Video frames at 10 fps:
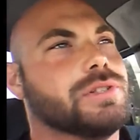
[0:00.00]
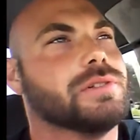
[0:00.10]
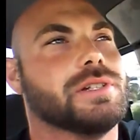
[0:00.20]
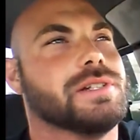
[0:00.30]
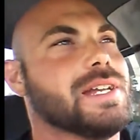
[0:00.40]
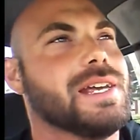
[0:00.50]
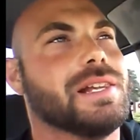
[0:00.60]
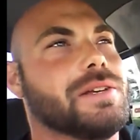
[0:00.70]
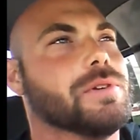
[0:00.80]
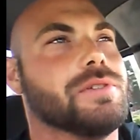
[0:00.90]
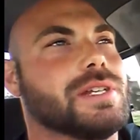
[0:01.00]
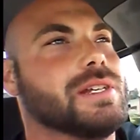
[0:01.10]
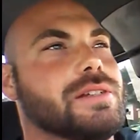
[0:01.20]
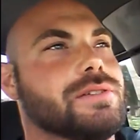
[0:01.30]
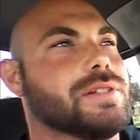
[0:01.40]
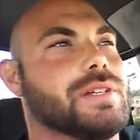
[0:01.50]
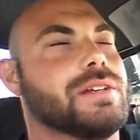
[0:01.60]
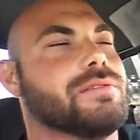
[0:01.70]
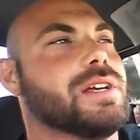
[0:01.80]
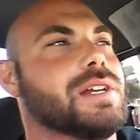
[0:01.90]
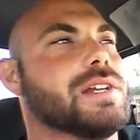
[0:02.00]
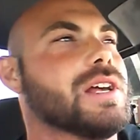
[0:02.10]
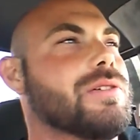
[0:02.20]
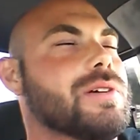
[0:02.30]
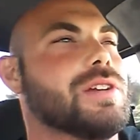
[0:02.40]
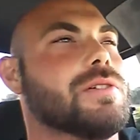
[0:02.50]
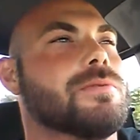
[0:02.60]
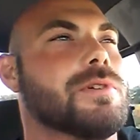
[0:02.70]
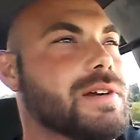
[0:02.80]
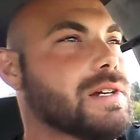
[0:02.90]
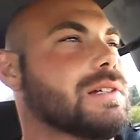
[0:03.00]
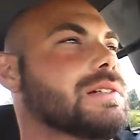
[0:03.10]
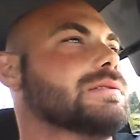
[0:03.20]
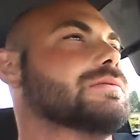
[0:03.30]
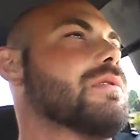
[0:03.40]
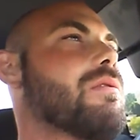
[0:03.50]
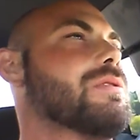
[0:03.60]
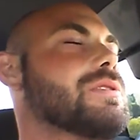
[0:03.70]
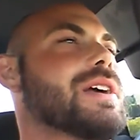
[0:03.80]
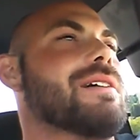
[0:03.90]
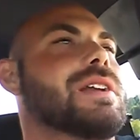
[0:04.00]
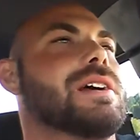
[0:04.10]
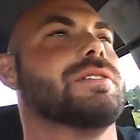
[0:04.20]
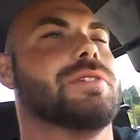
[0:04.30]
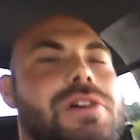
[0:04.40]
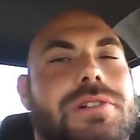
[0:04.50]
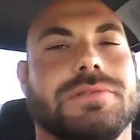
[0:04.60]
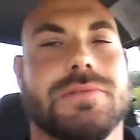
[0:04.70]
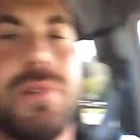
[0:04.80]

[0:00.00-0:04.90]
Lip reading: Doing a daily routine, just getting ready to go into work. Driving down the road.